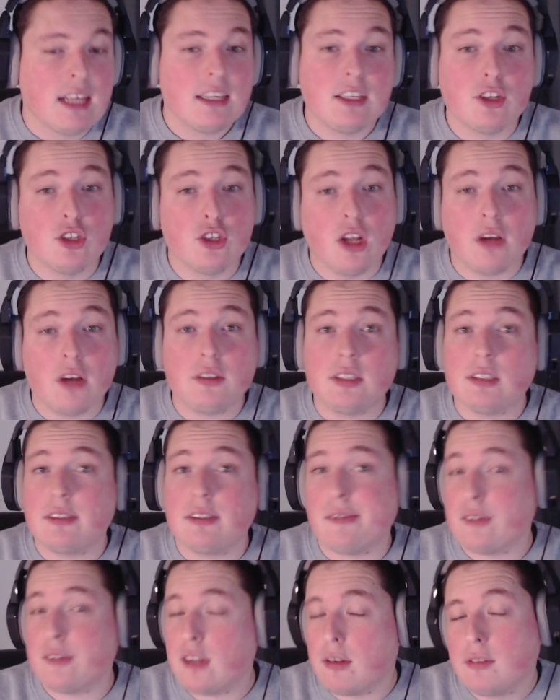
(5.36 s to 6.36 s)
You'll notice
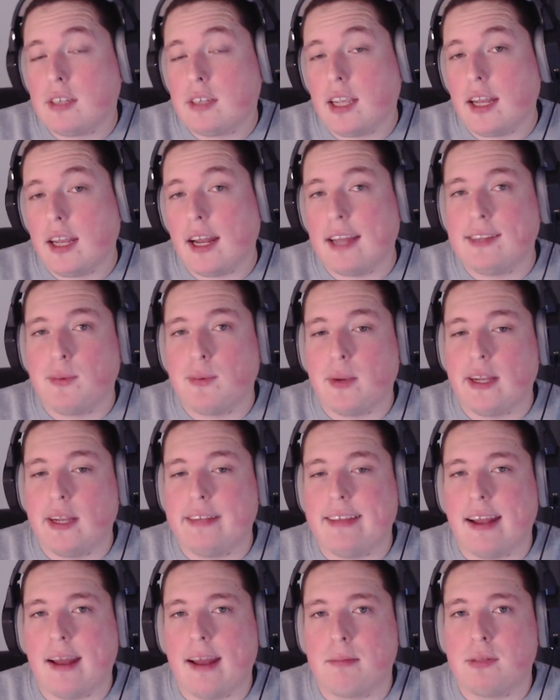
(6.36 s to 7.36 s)
there was no TNA
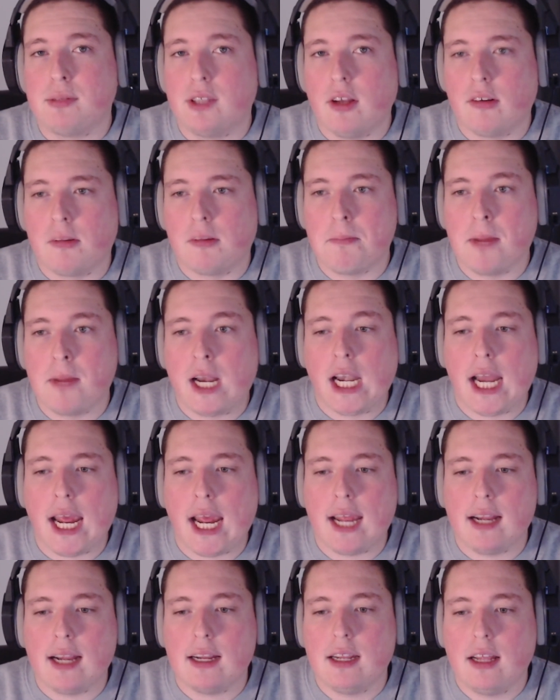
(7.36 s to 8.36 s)
2010 episode on
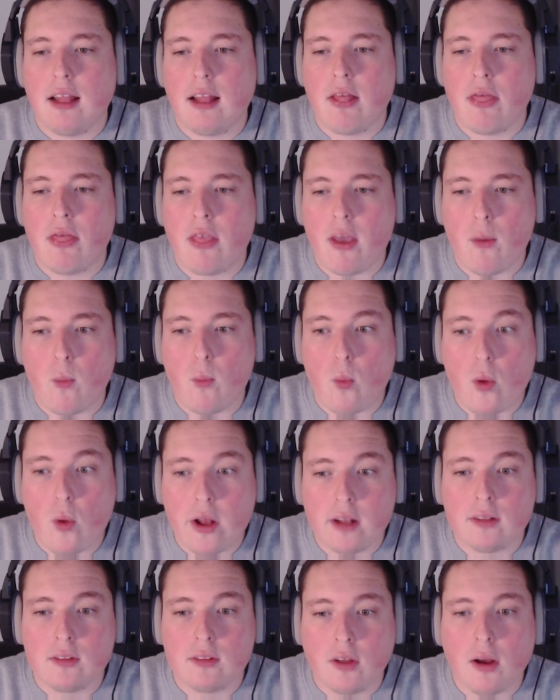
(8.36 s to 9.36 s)
Monday. There
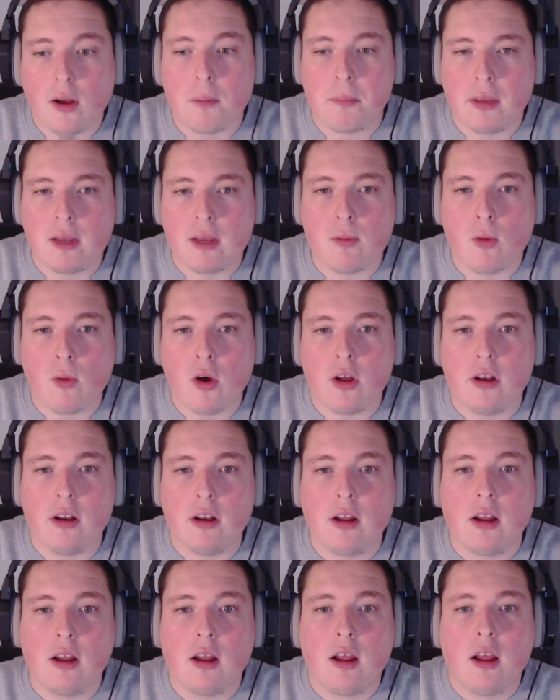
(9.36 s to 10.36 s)
will not be
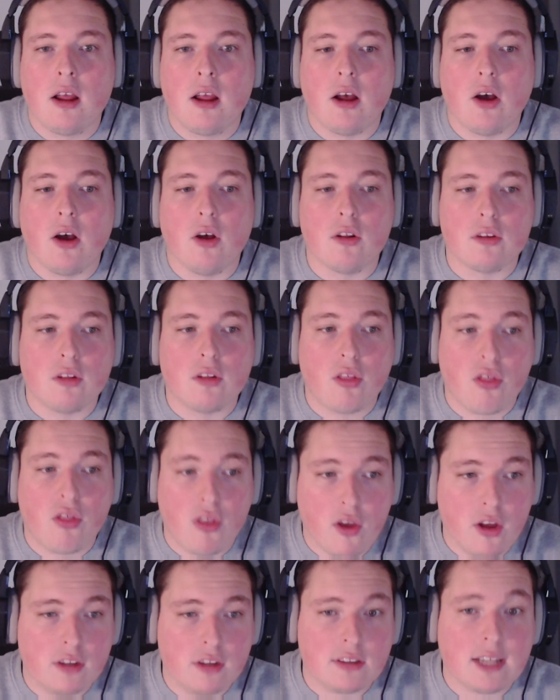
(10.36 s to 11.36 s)
one on
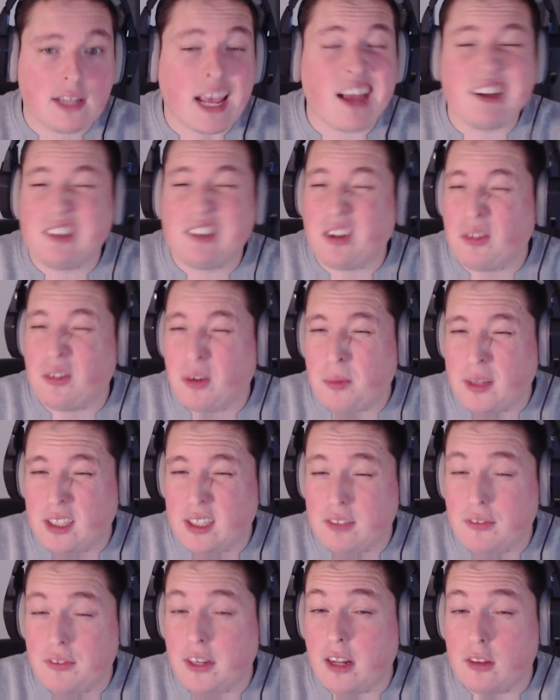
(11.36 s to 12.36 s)
Thursday. I don't know when
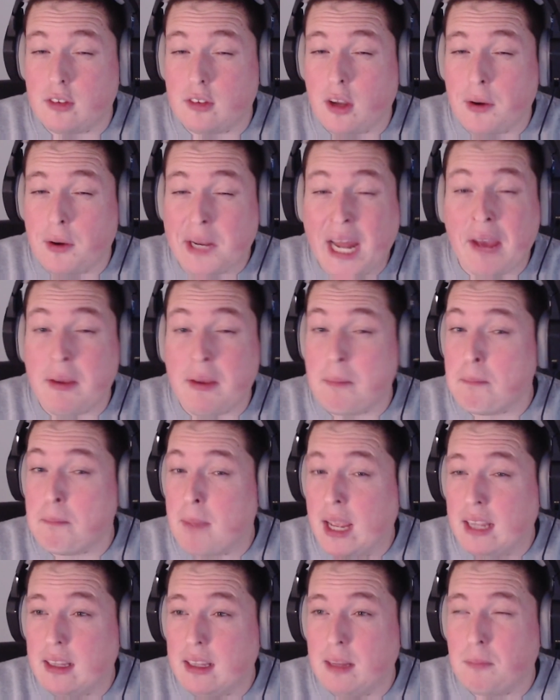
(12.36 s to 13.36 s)
this video is going out.
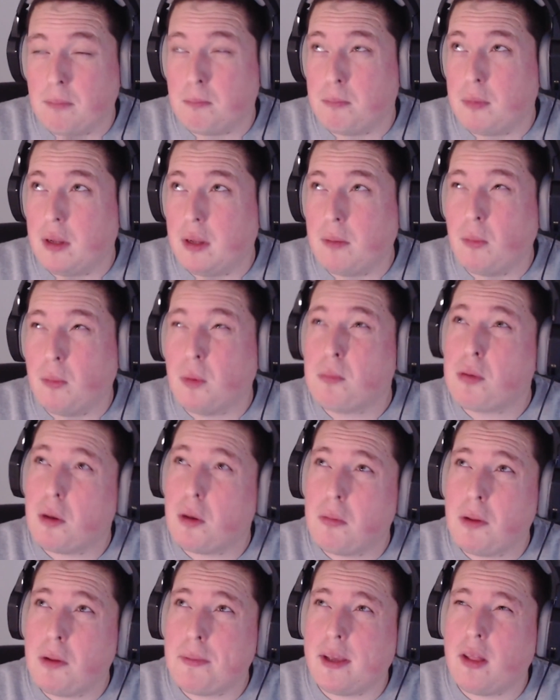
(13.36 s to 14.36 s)
It will
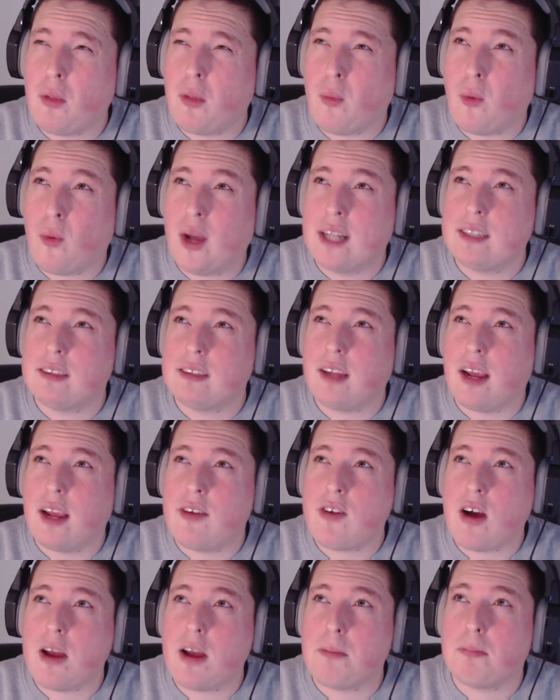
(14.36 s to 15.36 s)
probably be the Wednesday,
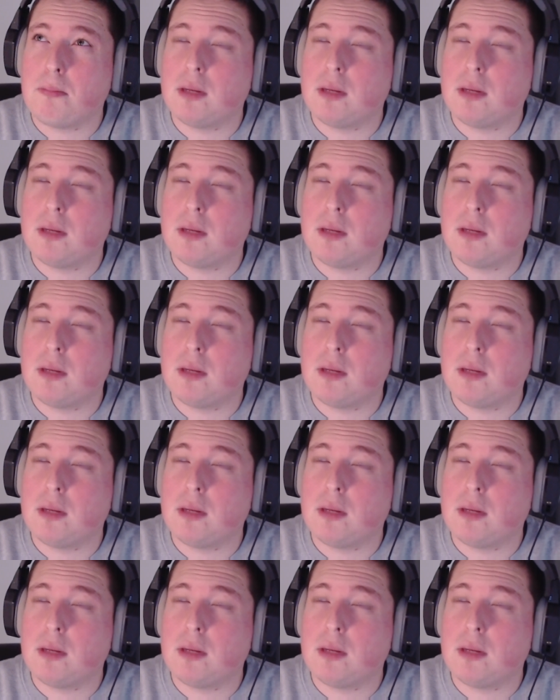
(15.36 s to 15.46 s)
right?